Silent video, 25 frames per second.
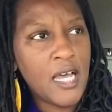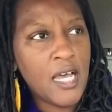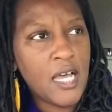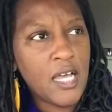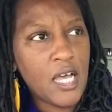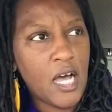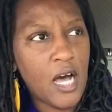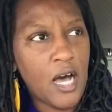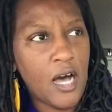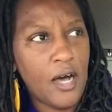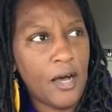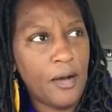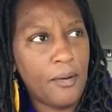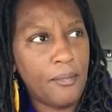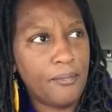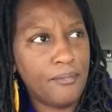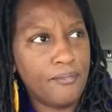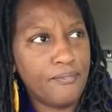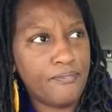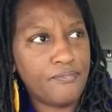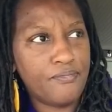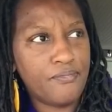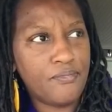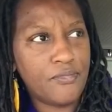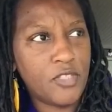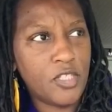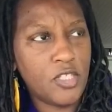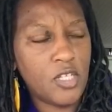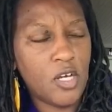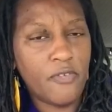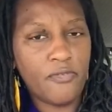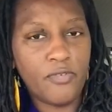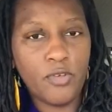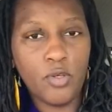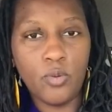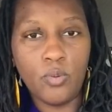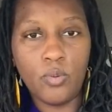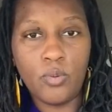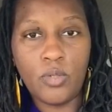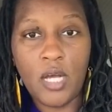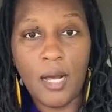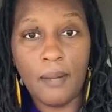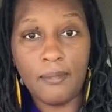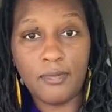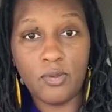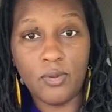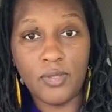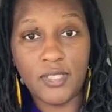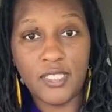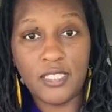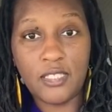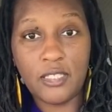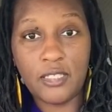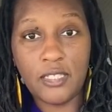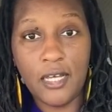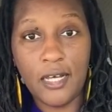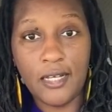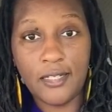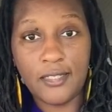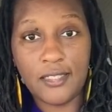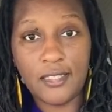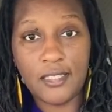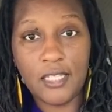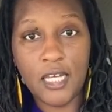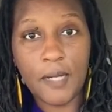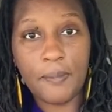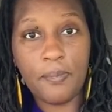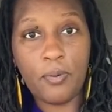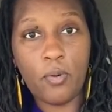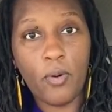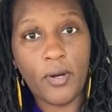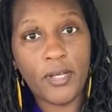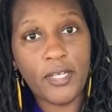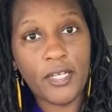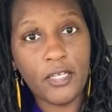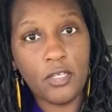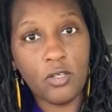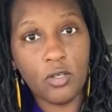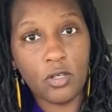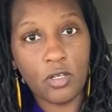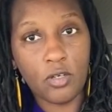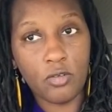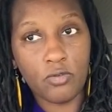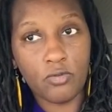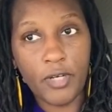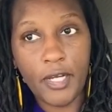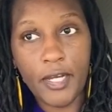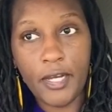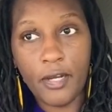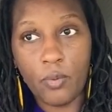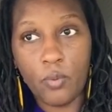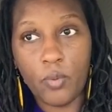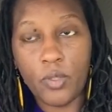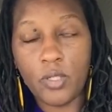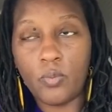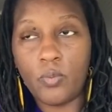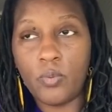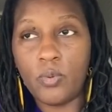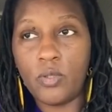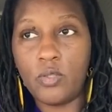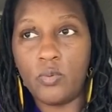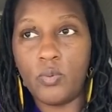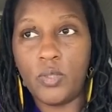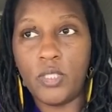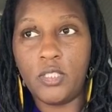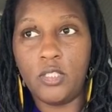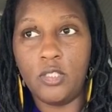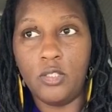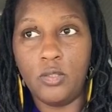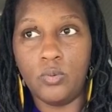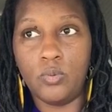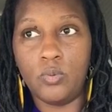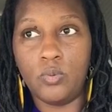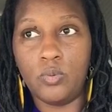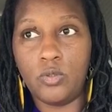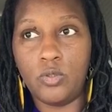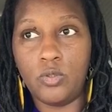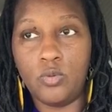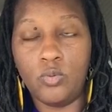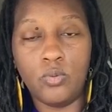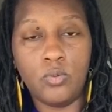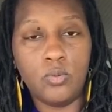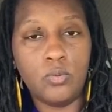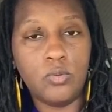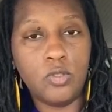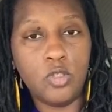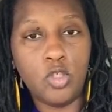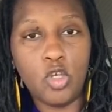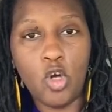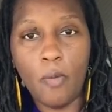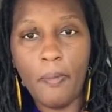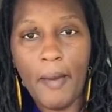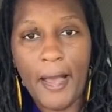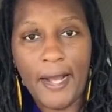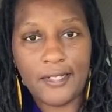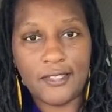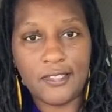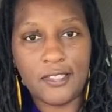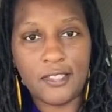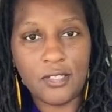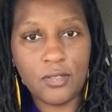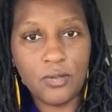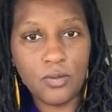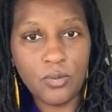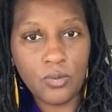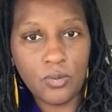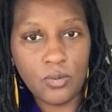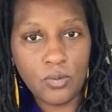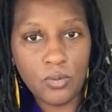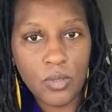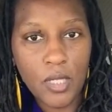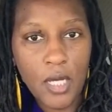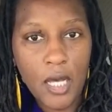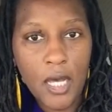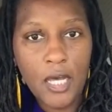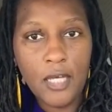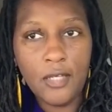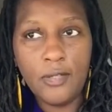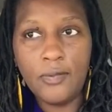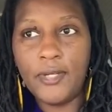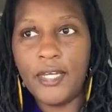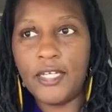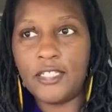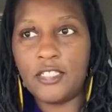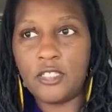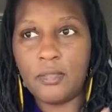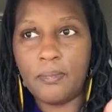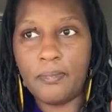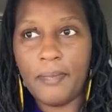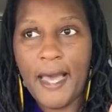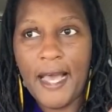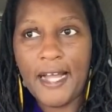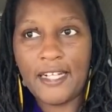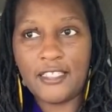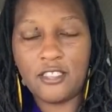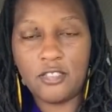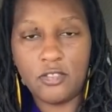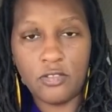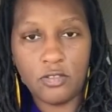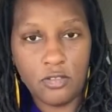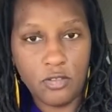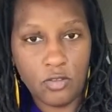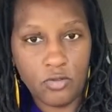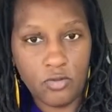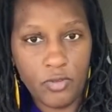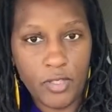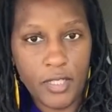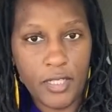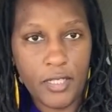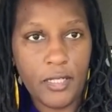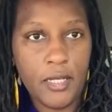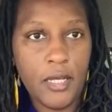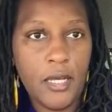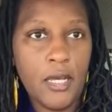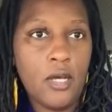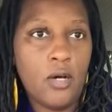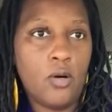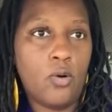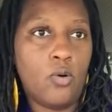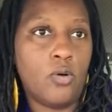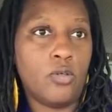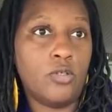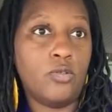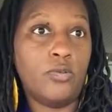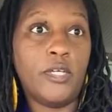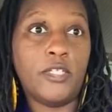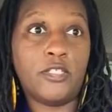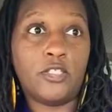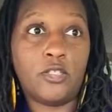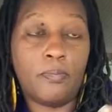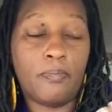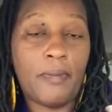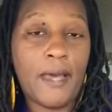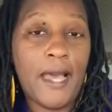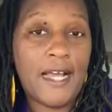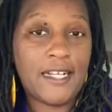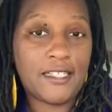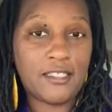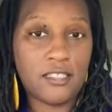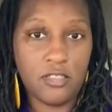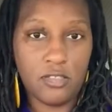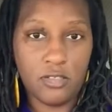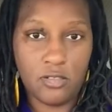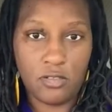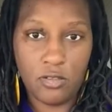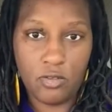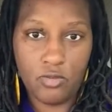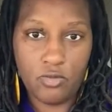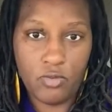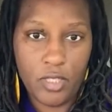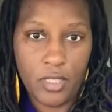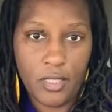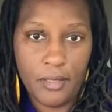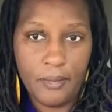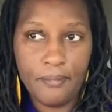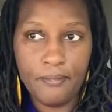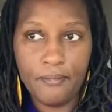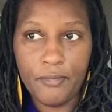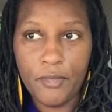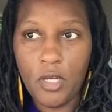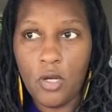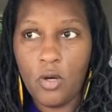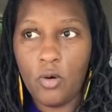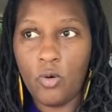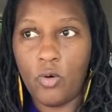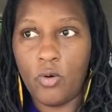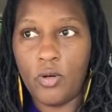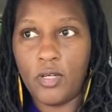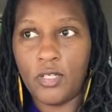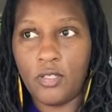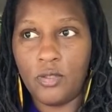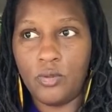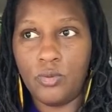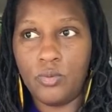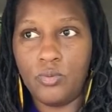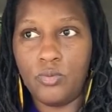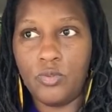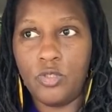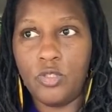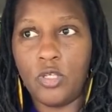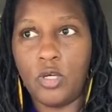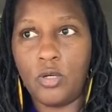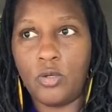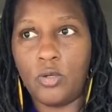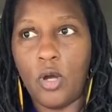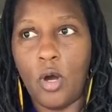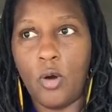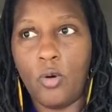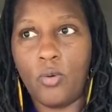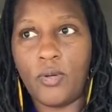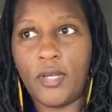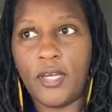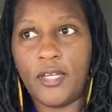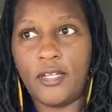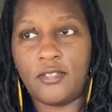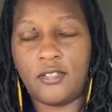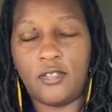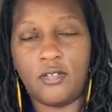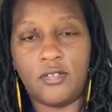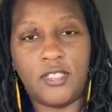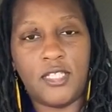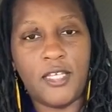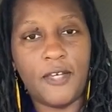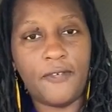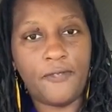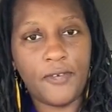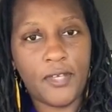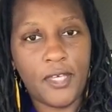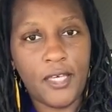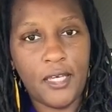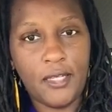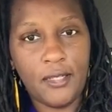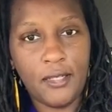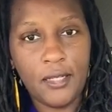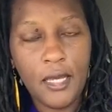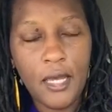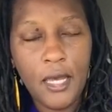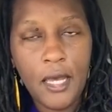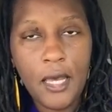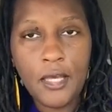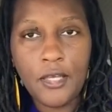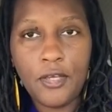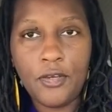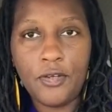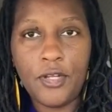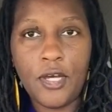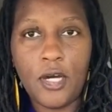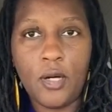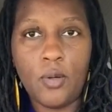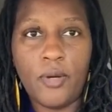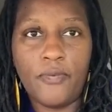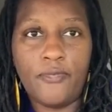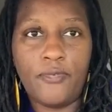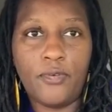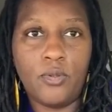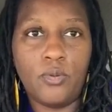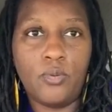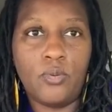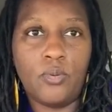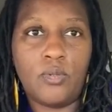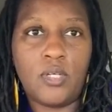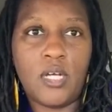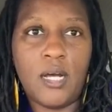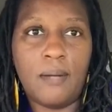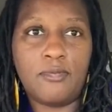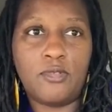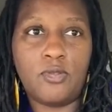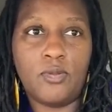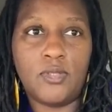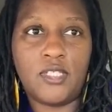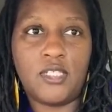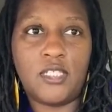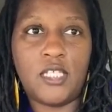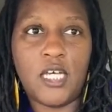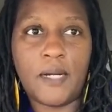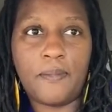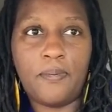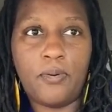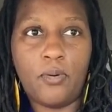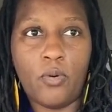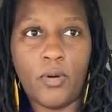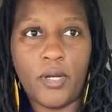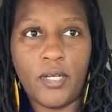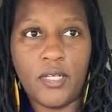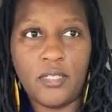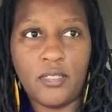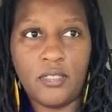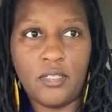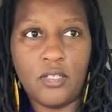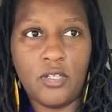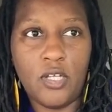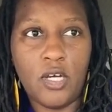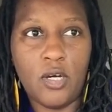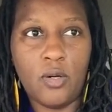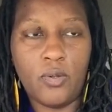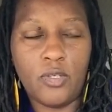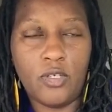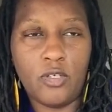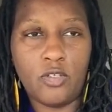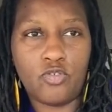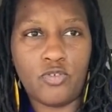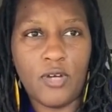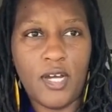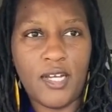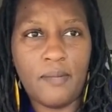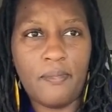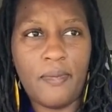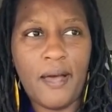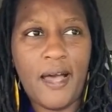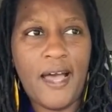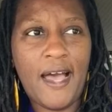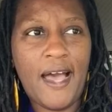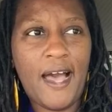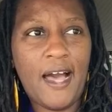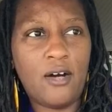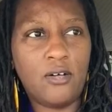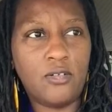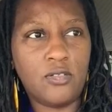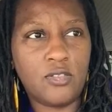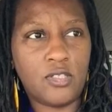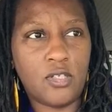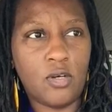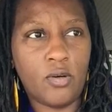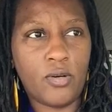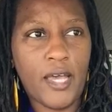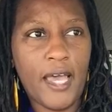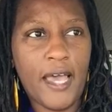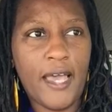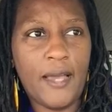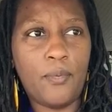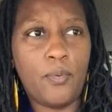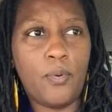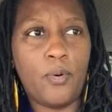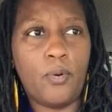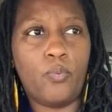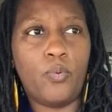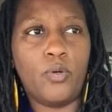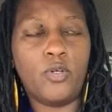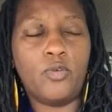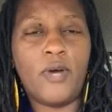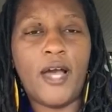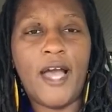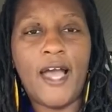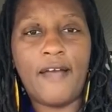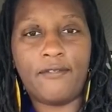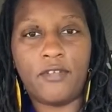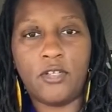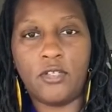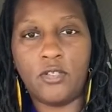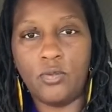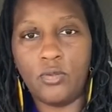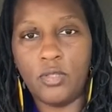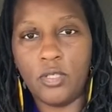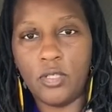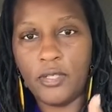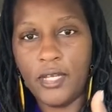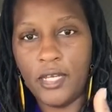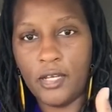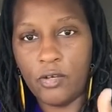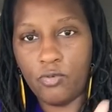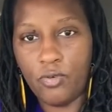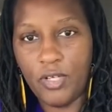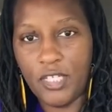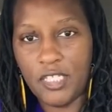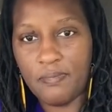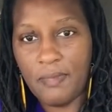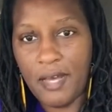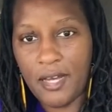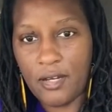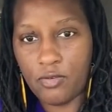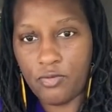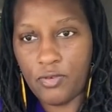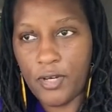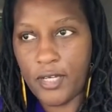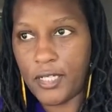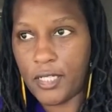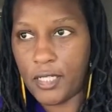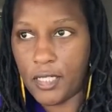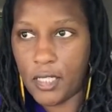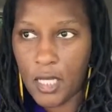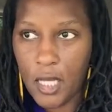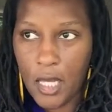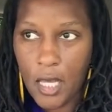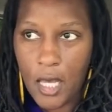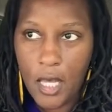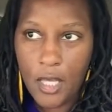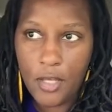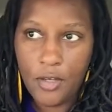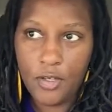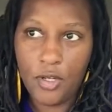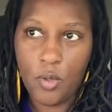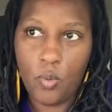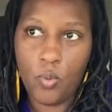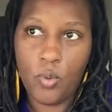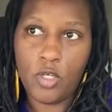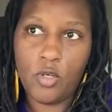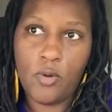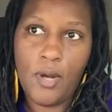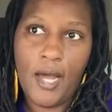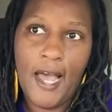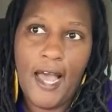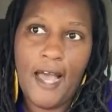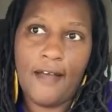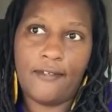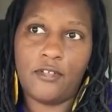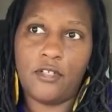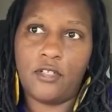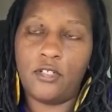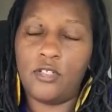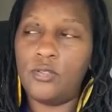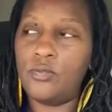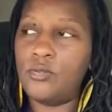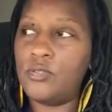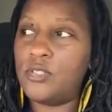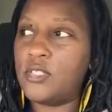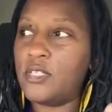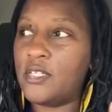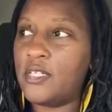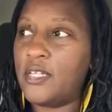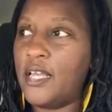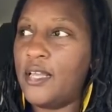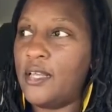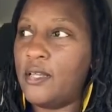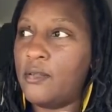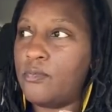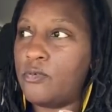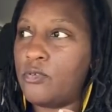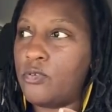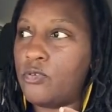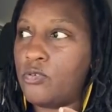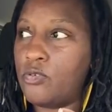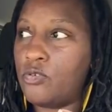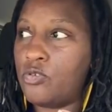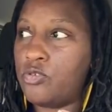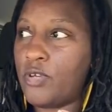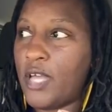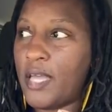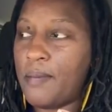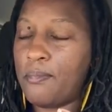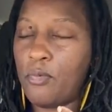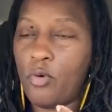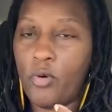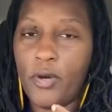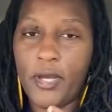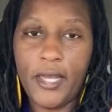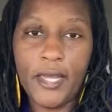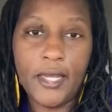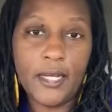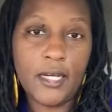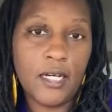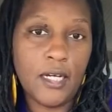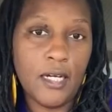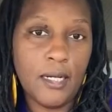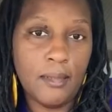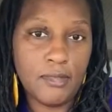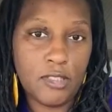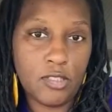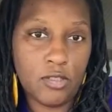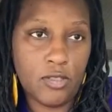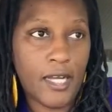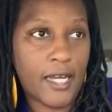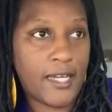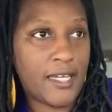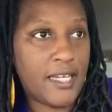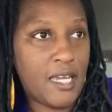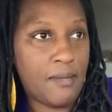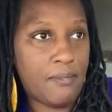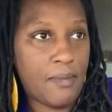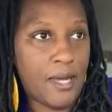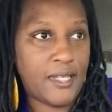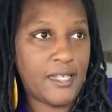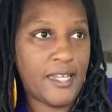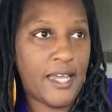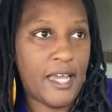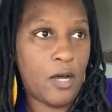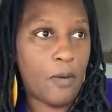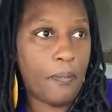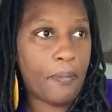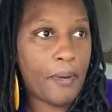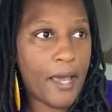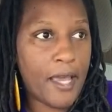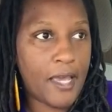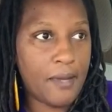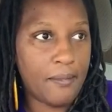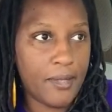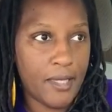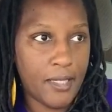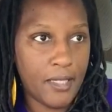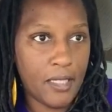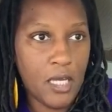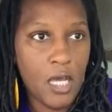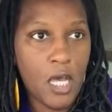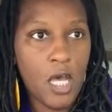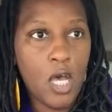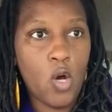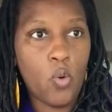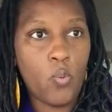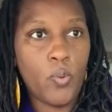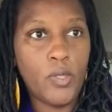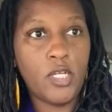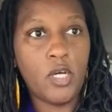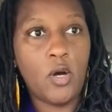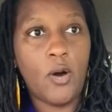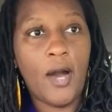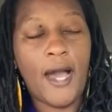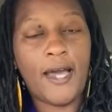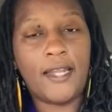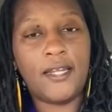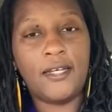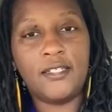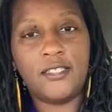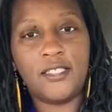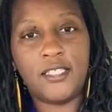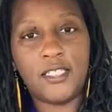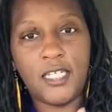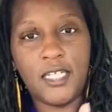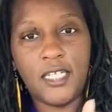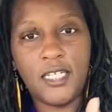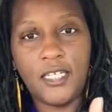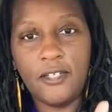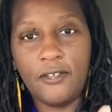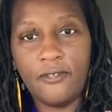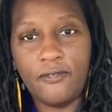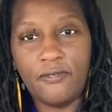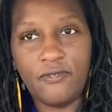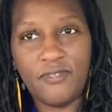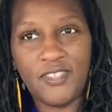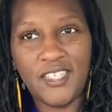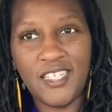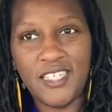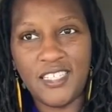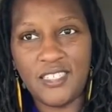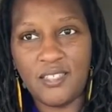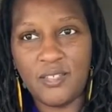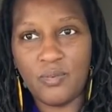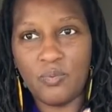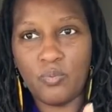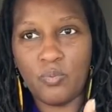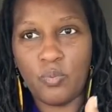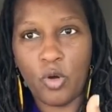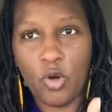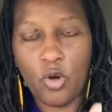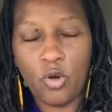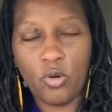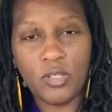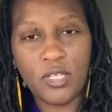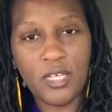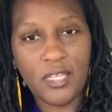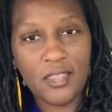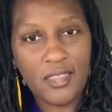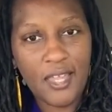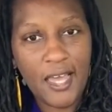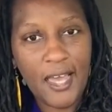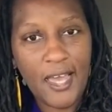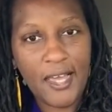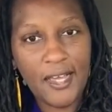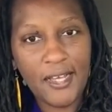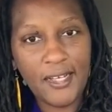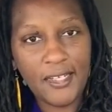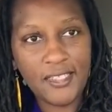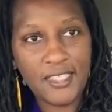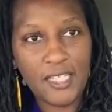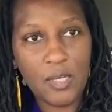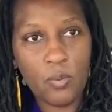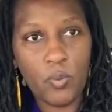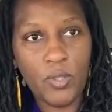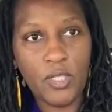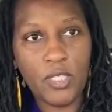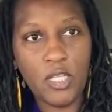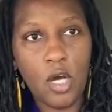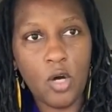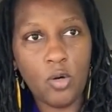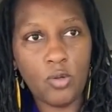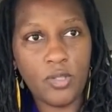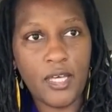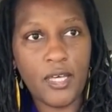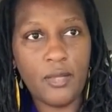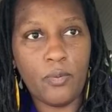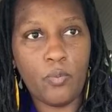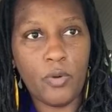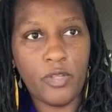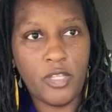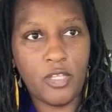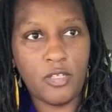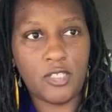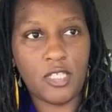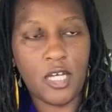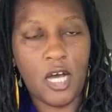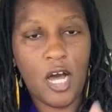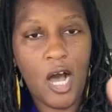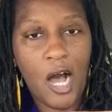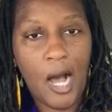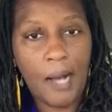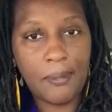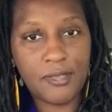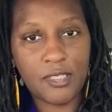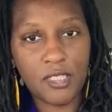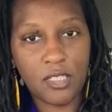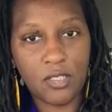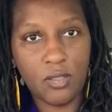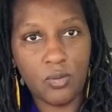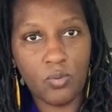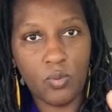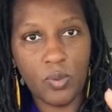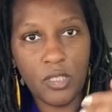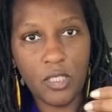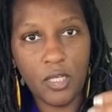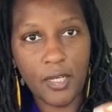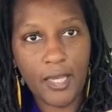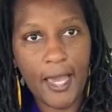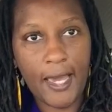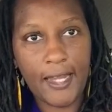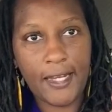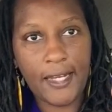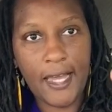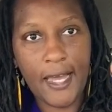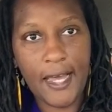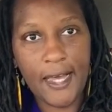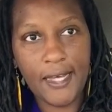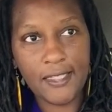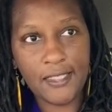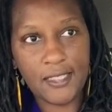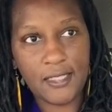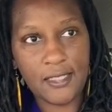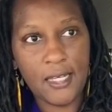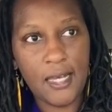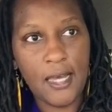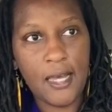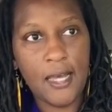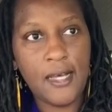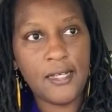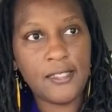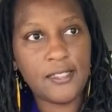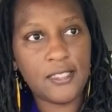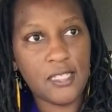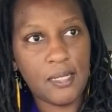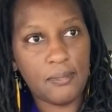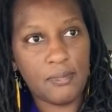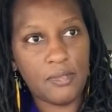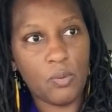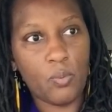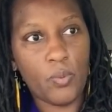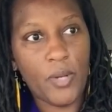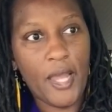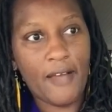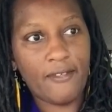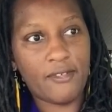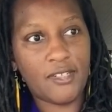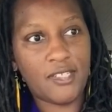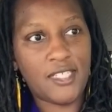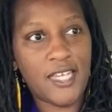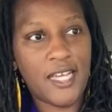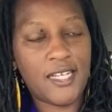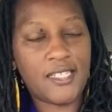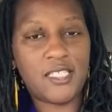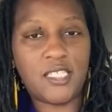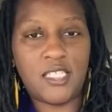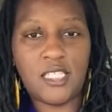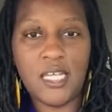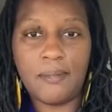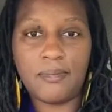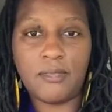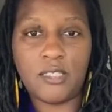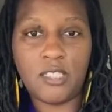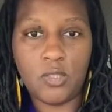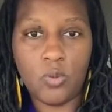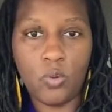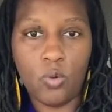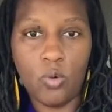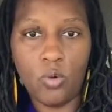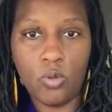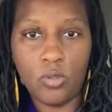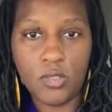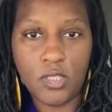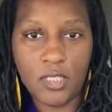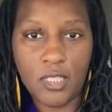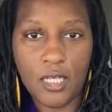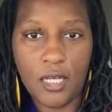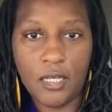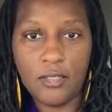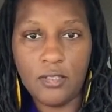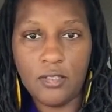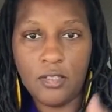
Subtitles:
If you come to a stuck point in your career, what do we do? You go back to school, you get your master's degree, or you get your bachelor's degree, or you go get a certificate. If you come to a stuck point, you're trying to buy a house. Okay, well, what do I have to do to increase my credit? What do I have to do to create more income so that I can get my down payment? We know how to achieve these worldly things, and we know that when there's an obstacle, we look at it as something we have to take steps towards,